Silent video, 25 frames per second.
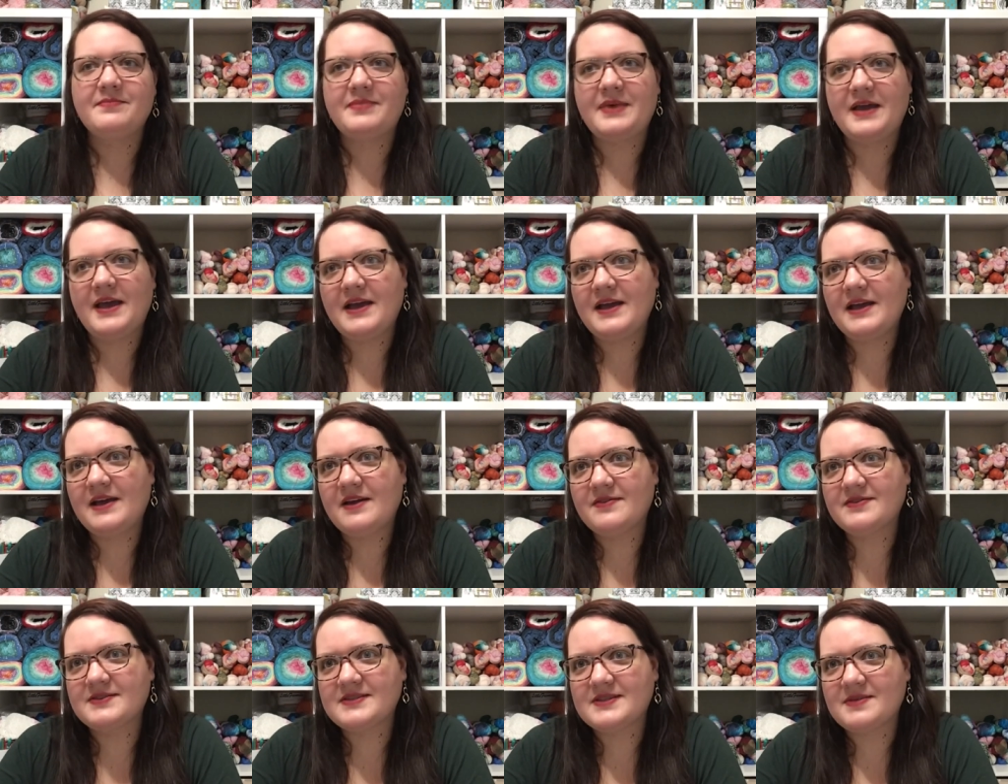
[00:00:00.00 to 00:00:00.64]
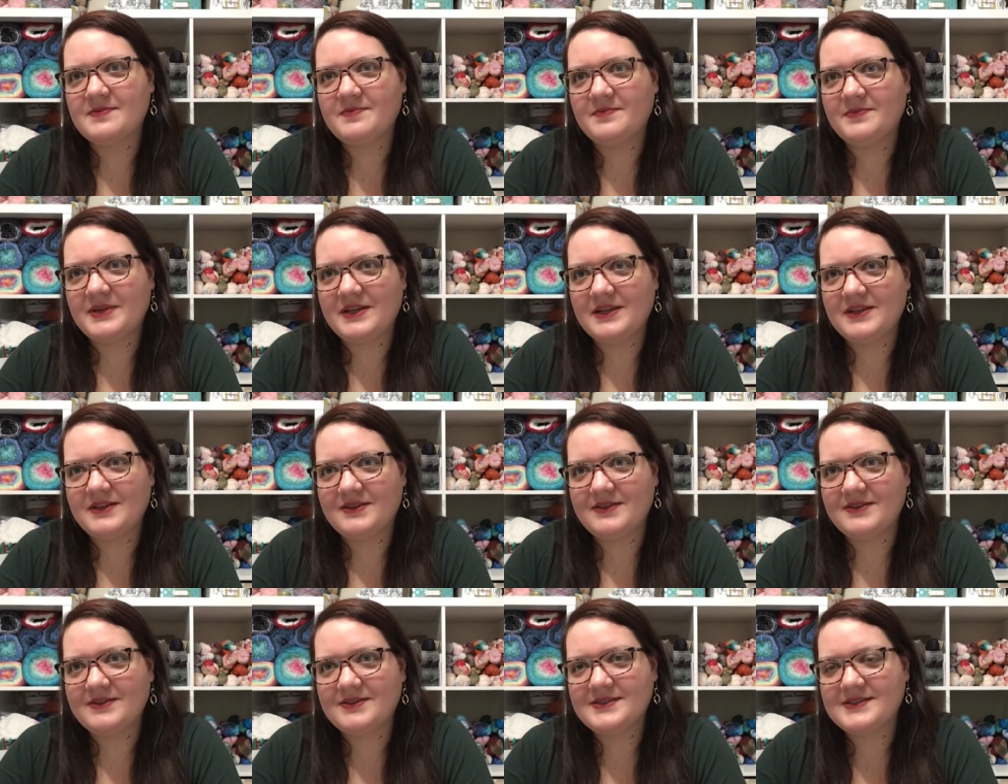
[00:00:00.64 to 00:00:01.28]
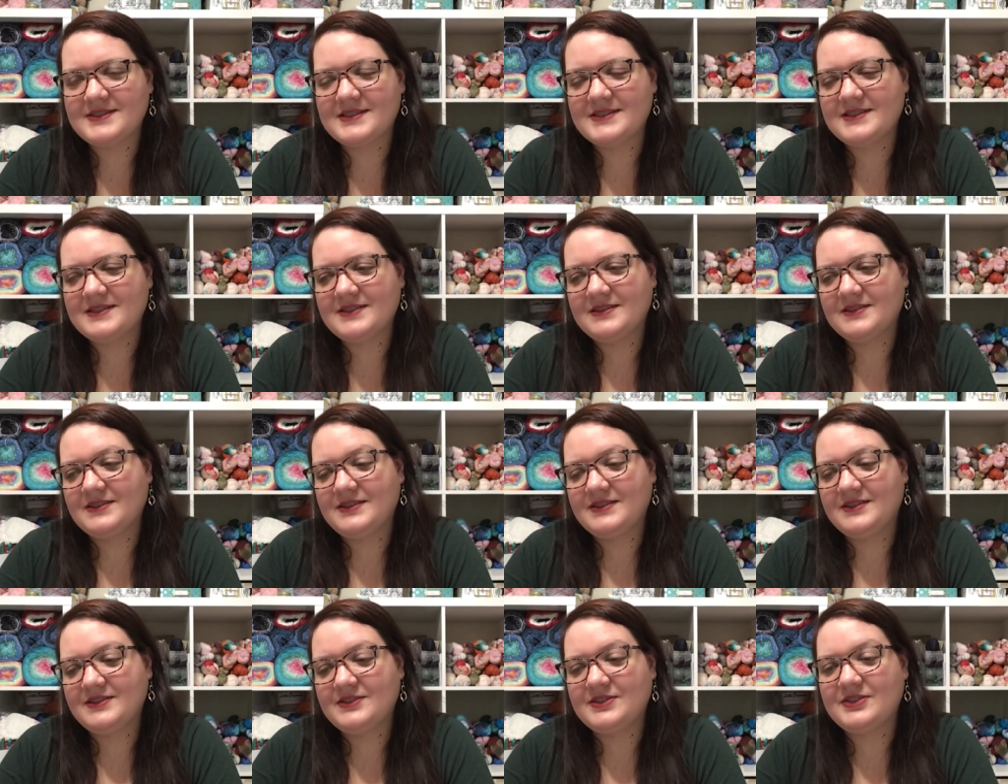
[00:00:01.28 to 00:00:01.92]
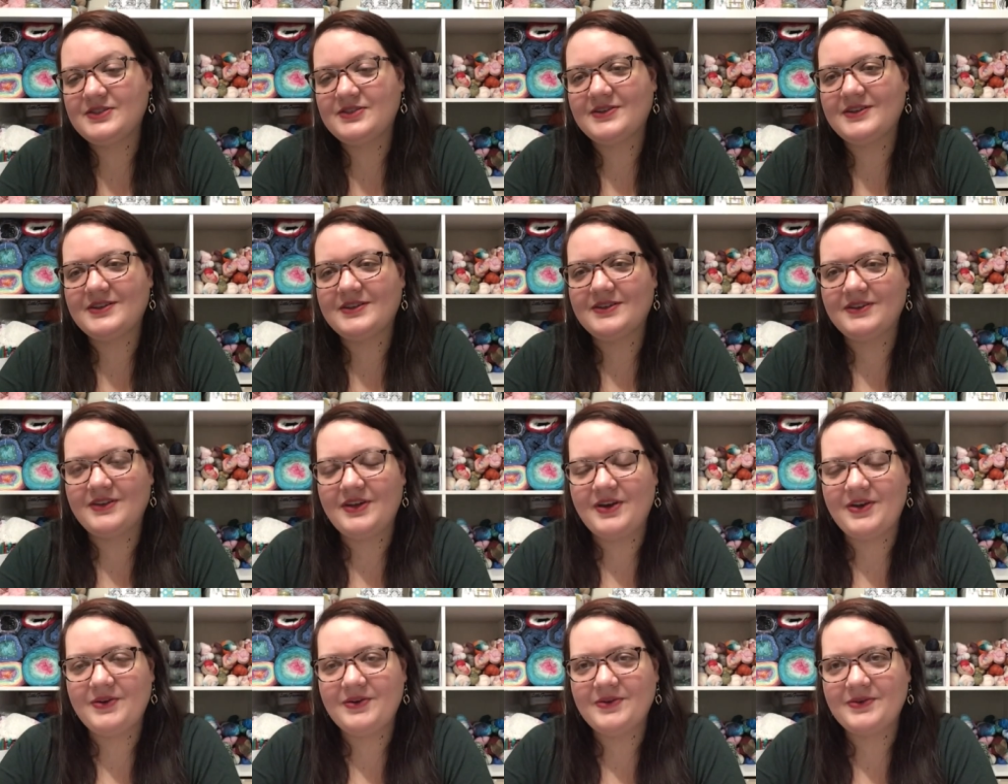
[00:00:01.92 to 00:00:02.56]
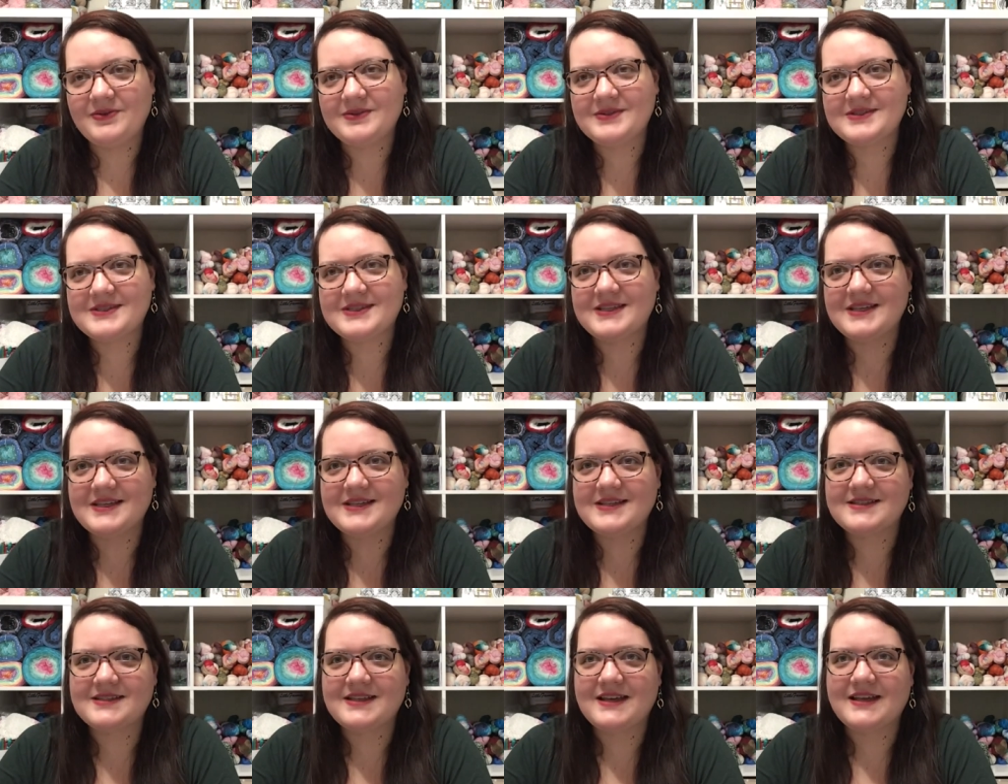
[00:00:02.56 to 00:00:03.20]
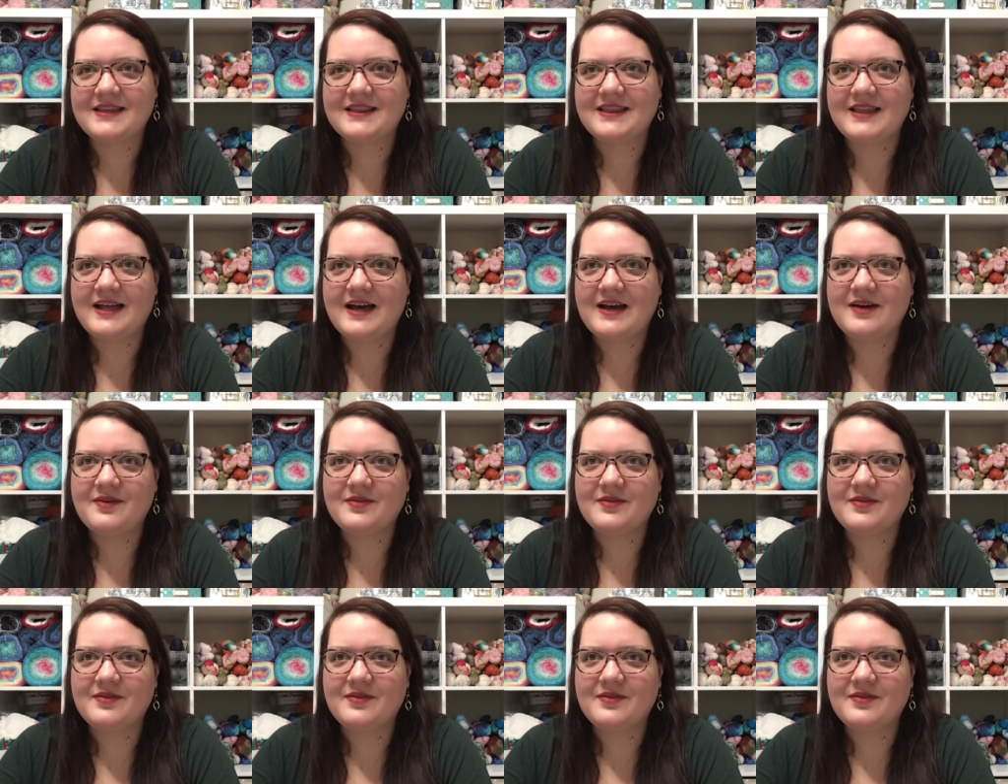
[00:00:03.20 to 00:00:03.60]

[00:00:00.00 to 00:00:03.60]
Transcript: pay off some bills, student loans, things like that